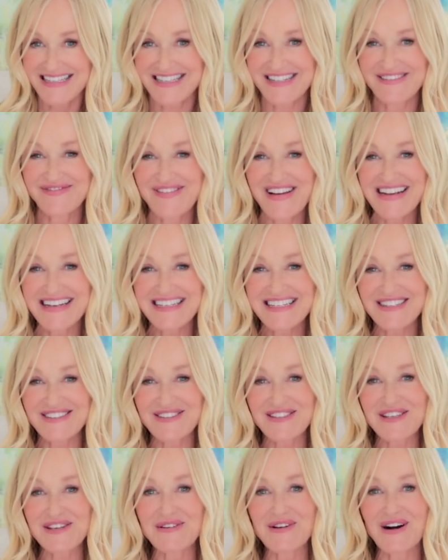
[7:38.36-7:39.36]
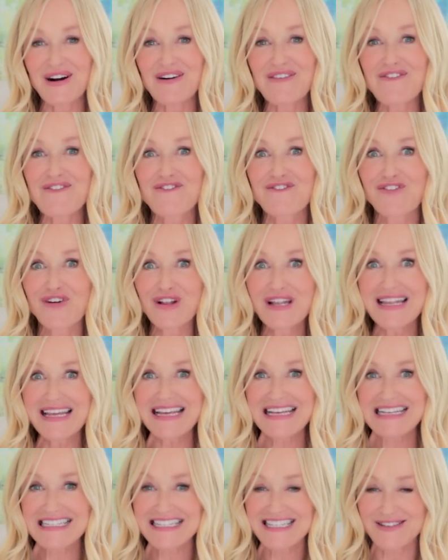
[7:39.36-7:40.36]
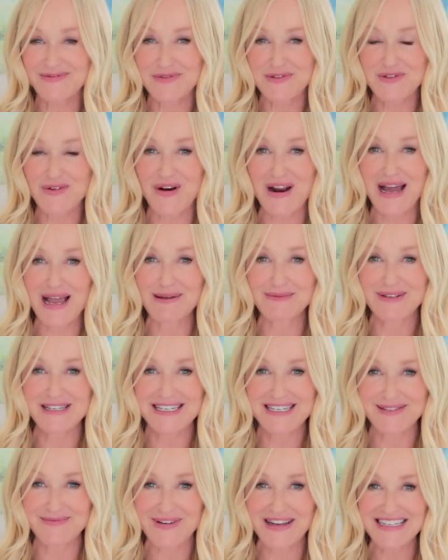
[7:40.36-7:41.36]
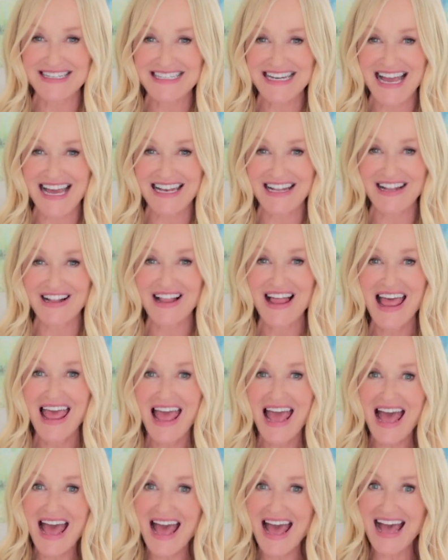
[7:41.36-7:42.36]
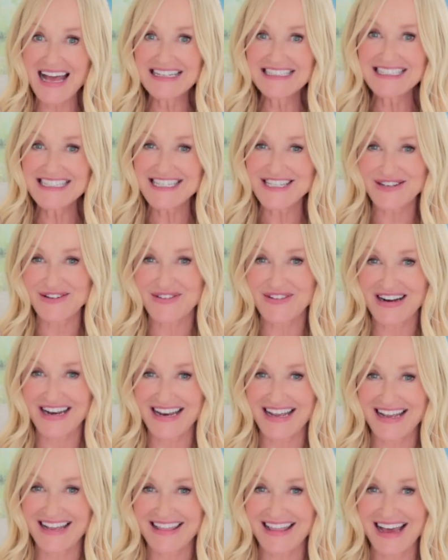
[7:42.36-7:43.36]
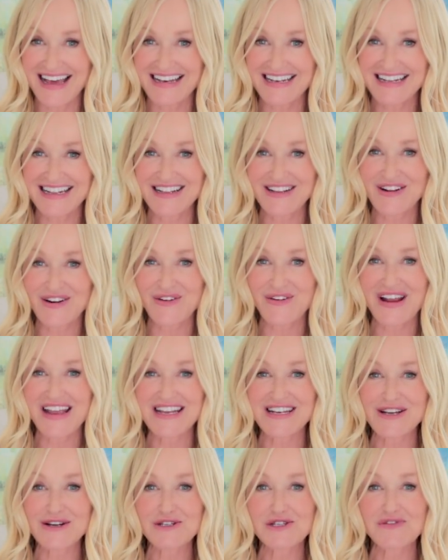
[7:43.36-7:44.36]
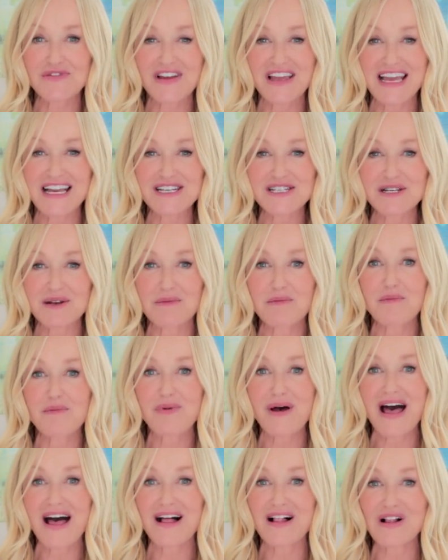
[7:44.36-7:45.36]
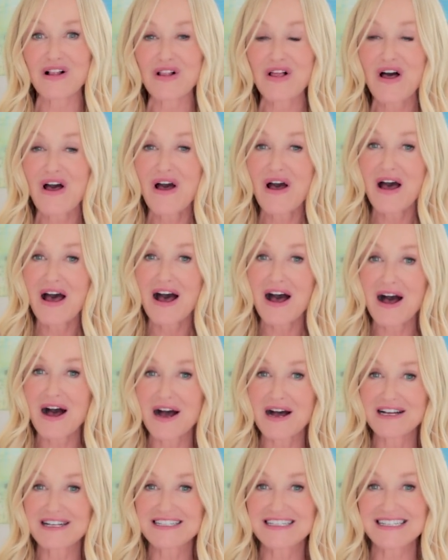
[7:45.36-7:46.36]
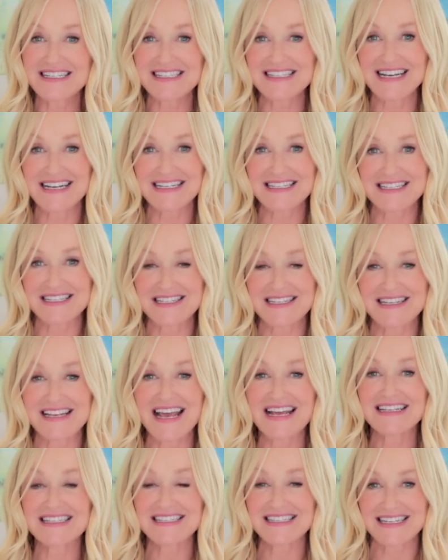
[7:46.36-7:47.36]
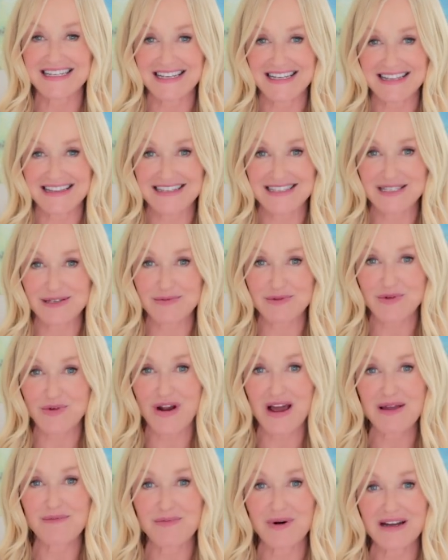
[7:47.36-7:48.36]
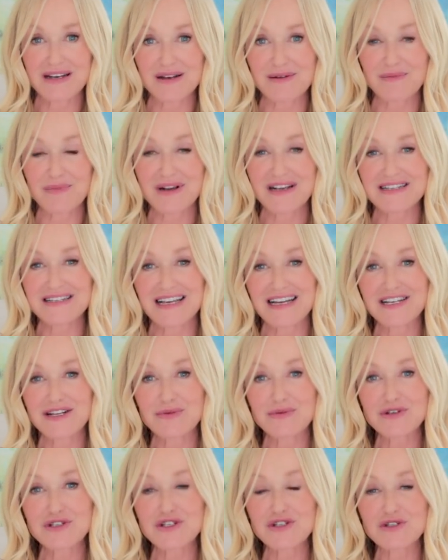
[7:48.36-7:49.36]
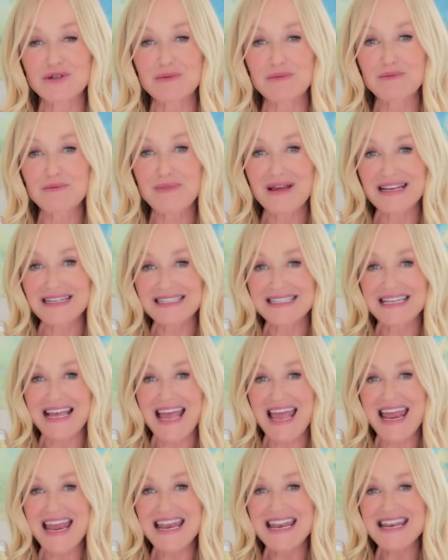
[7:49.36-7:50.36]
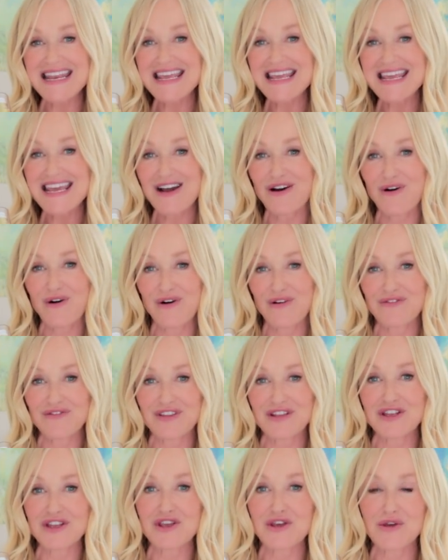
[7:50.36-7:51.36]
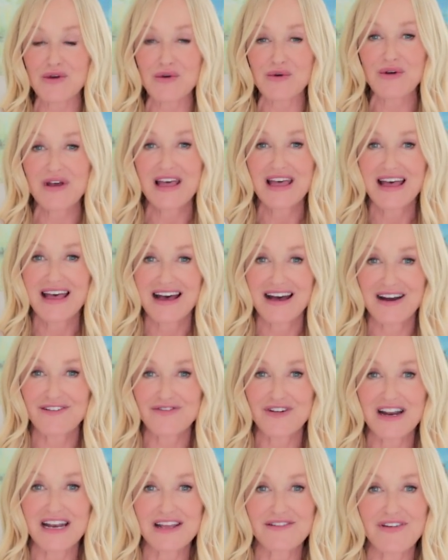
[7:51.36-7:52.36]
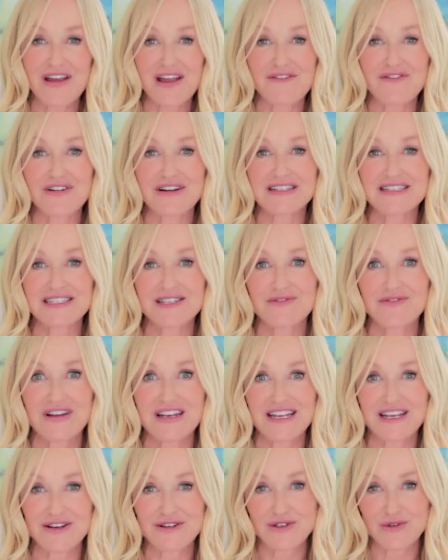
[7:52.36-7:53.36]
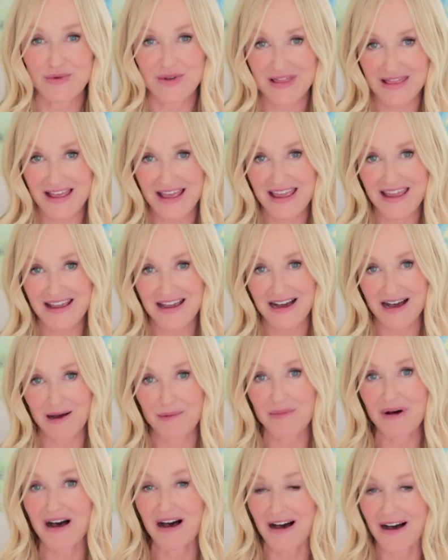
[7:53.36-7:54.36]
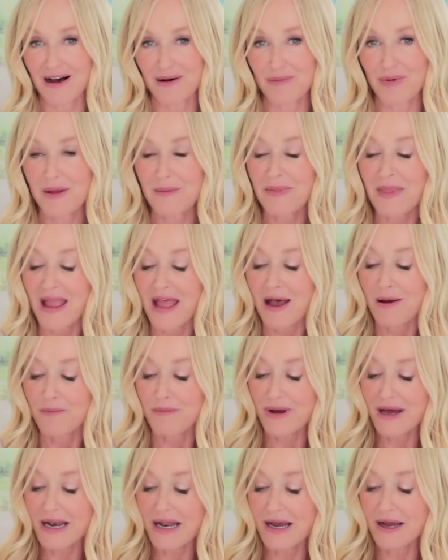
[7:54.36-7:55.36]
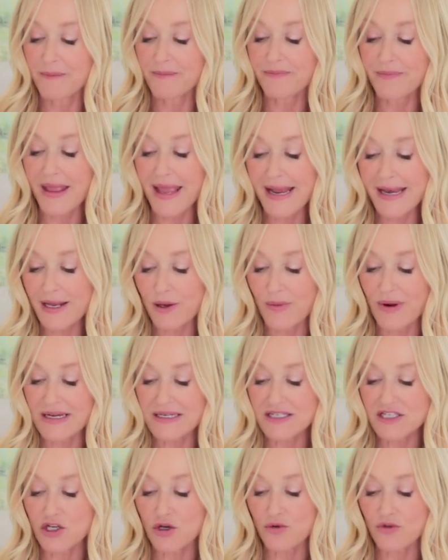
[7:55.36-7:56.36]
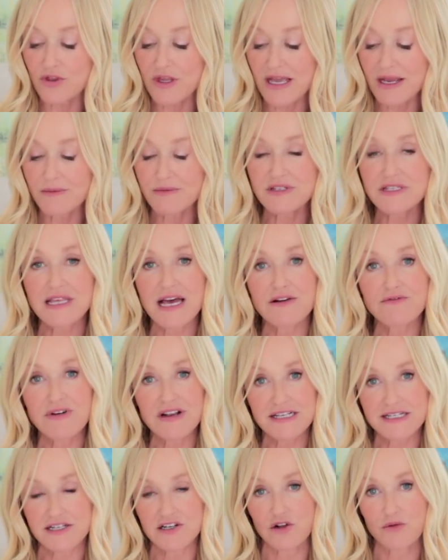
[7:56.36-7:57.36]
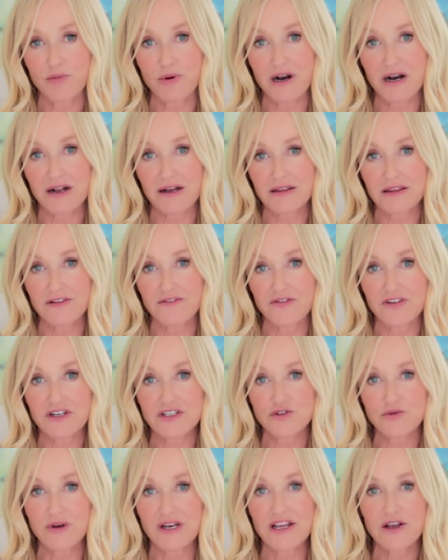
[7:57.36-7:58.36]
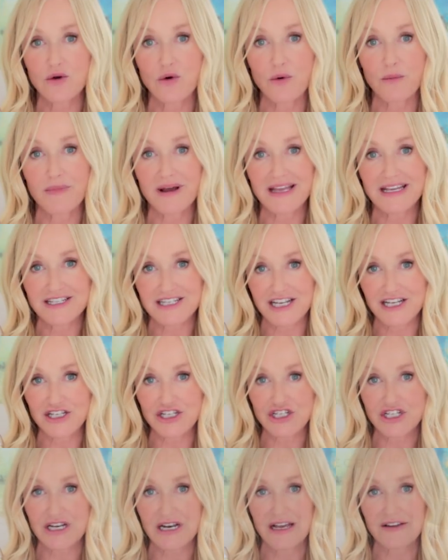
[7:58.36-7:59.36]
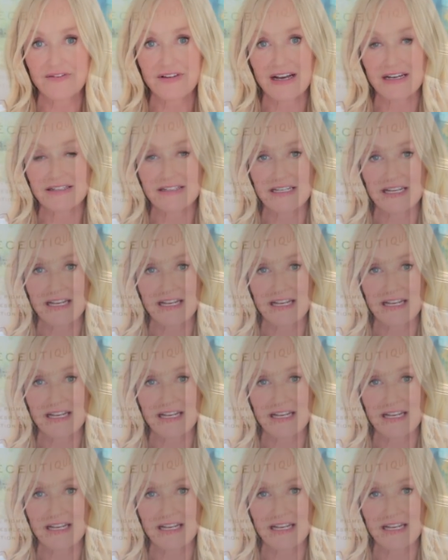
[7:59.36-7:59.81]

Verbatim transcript: So make sure you are fully subscribed to my channel and you click that little gray notification bell uh, just next, next to the subscribe button because I don't want you to miss any of the new uh, Friday Favorites videos when they come up. But um, anyway, so it was their retinol product that first really caught my attention. I found